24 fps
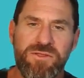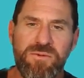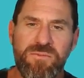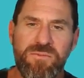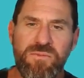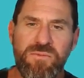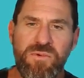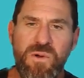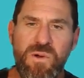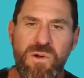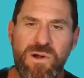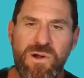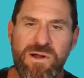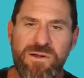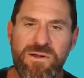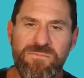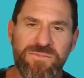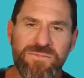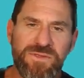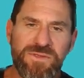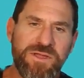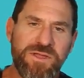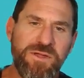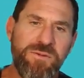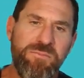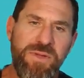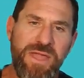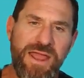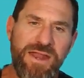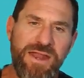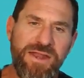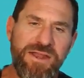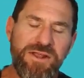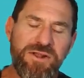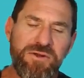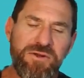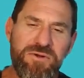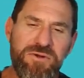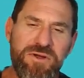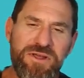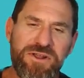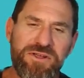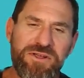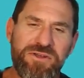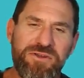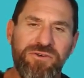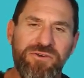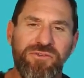Hear Them Roar, Companion
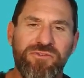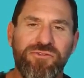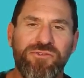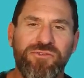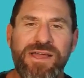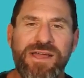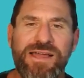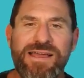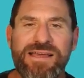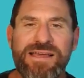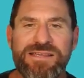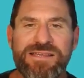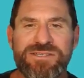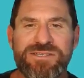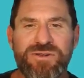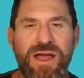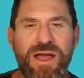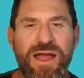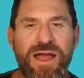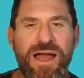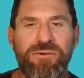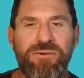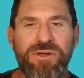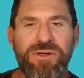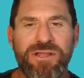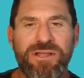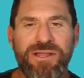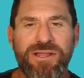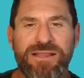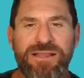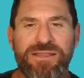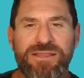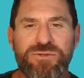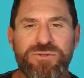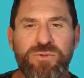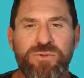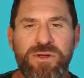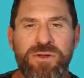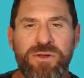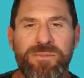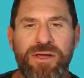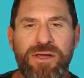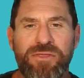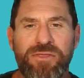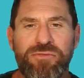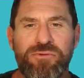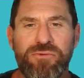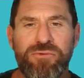Chronicles. So I really like this one
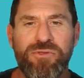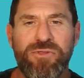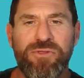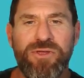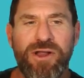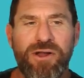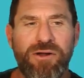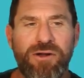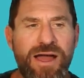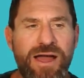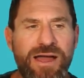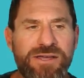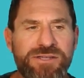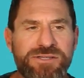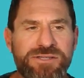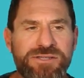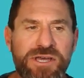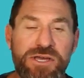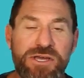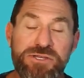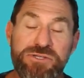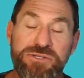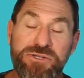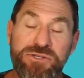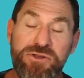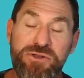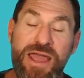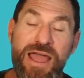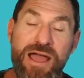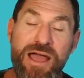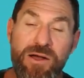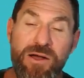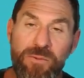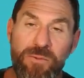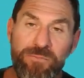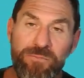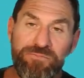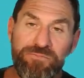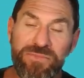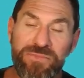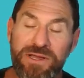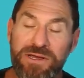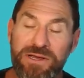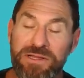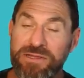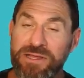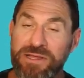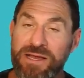about Through Their Eyes. So now
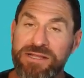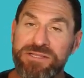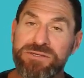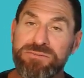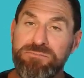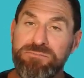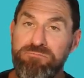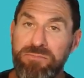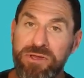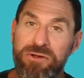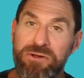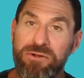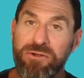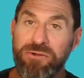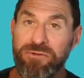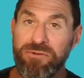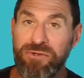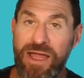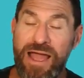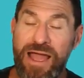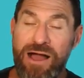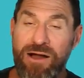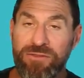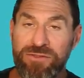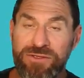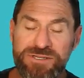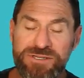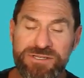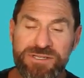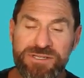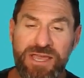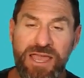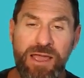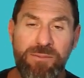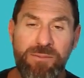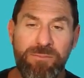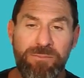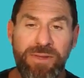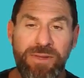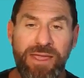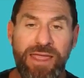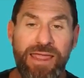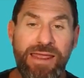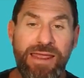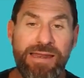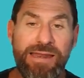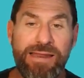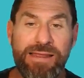let's build out this
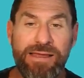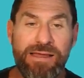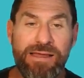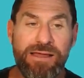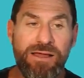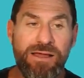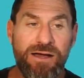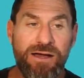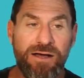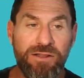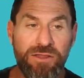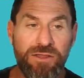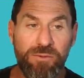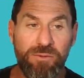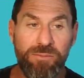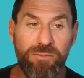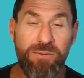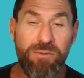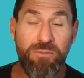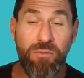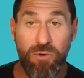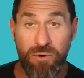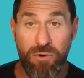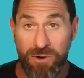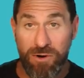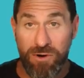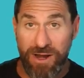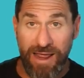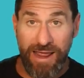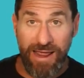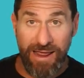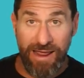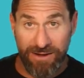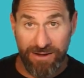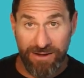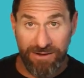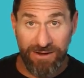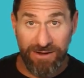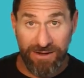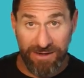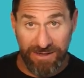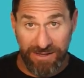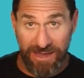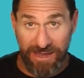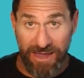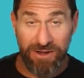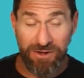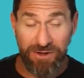campaign a little bit more. And
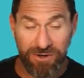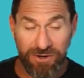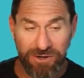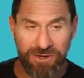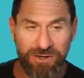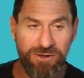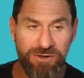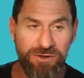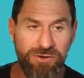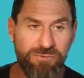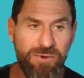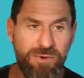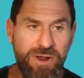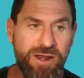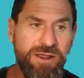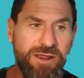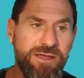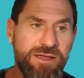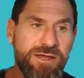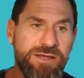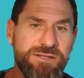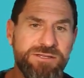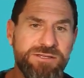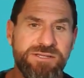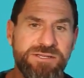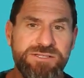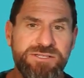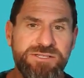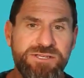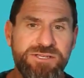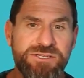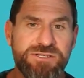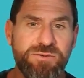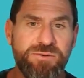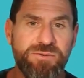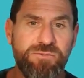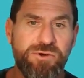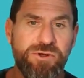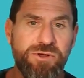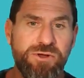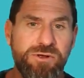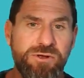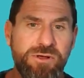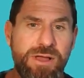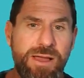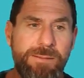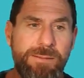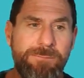again, you're ready to see some
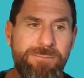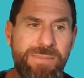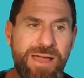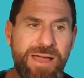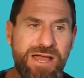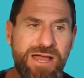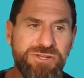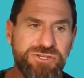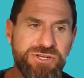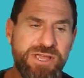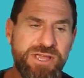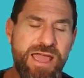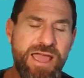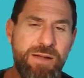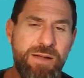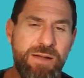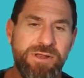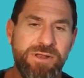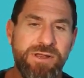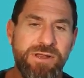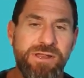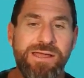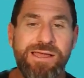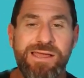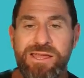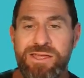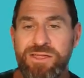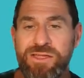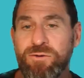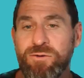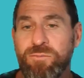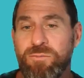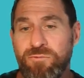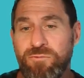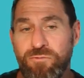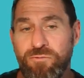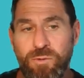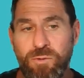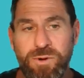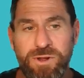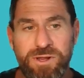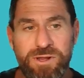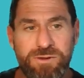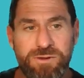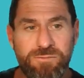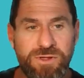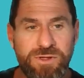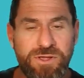real magic happen. Before
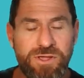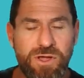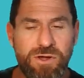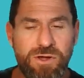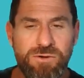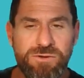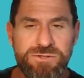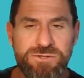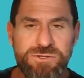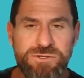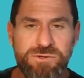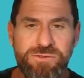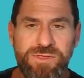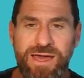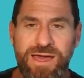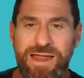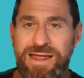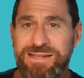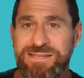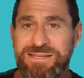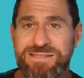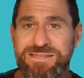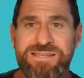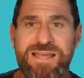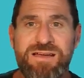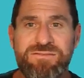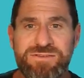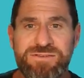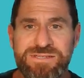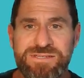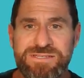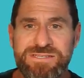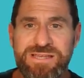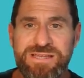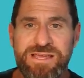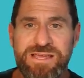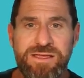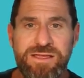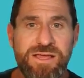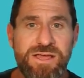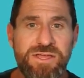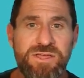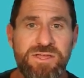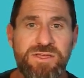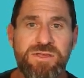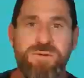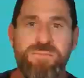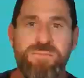we go to that, I just have to say,
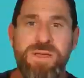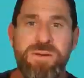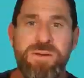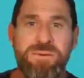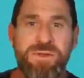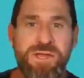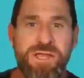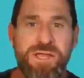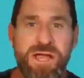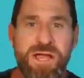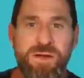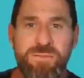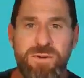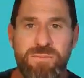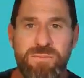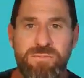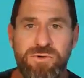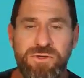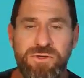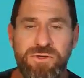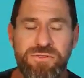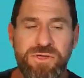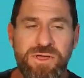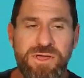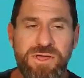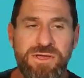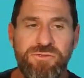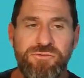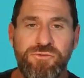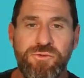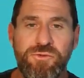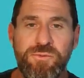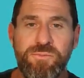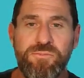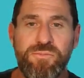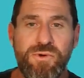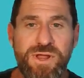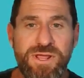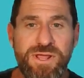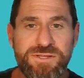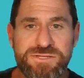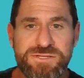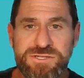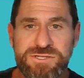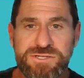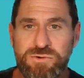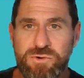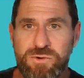to be able to come up with some
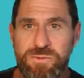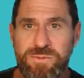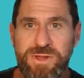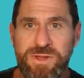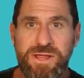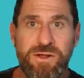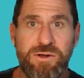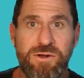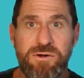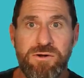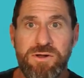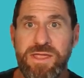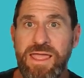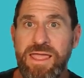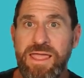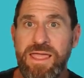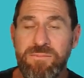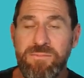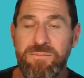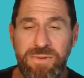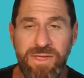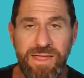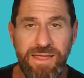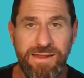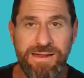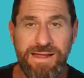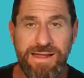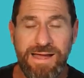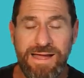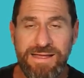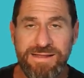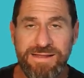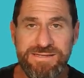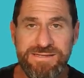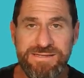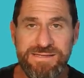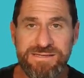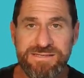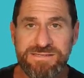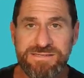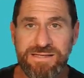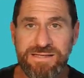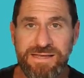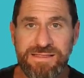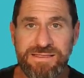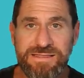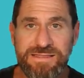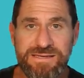brainstorming or campaign
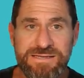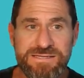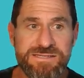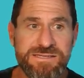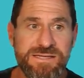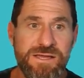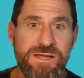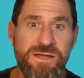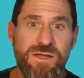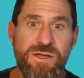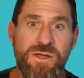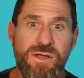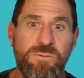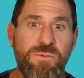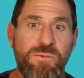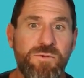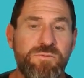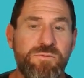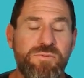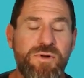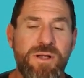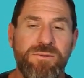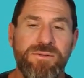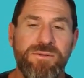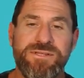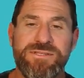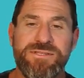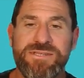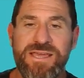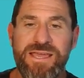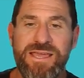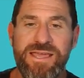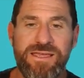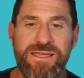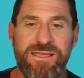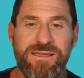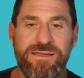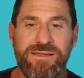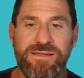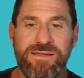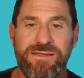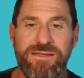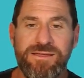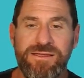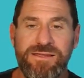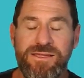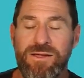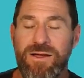ideas like this would probably take